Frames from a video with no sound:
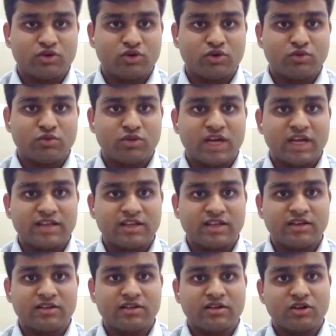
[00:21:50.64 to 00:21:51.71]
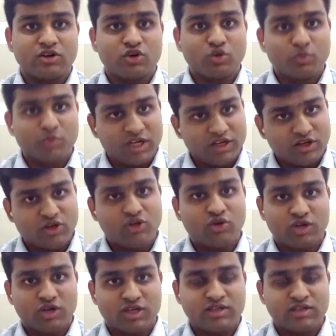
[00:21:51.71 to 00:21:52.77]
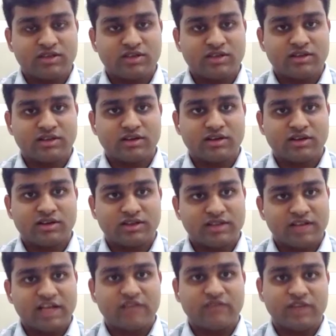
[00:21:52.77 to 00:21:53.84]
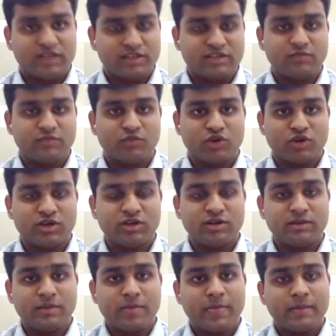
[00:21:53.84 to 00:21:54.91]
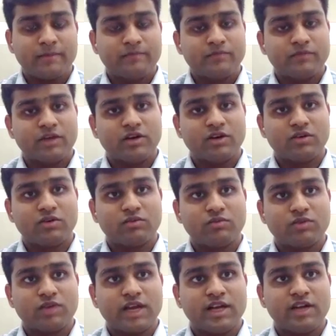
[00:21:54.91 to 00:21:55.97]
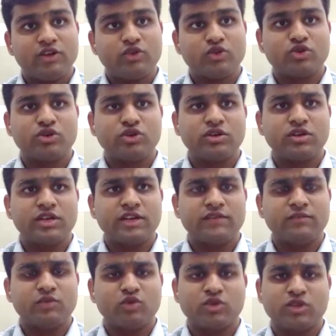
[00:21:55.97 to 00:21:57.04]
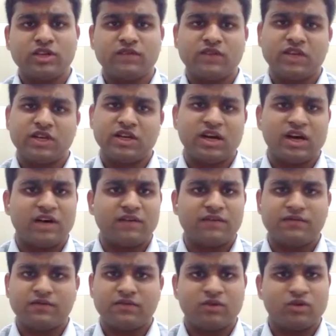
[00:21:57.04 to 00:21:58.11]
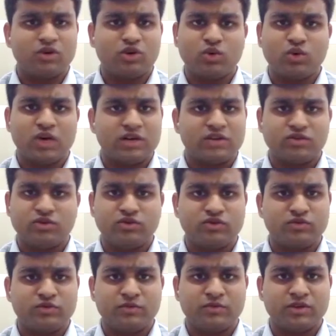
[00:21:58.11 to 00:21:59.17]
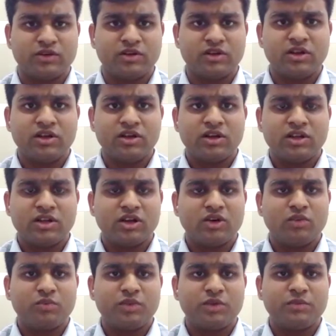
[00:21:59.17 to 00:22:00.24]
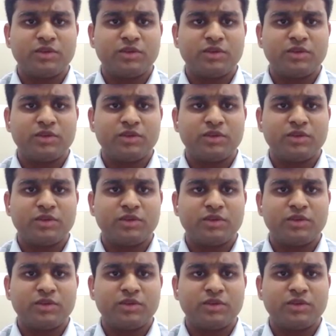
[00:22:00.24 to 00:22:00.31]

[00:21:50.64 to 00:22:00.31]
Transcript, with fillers: so I think to build your knowledge, uh, that way it is important. Now, and you shouldn't give more than one and a half or two hours to newspaper. Now,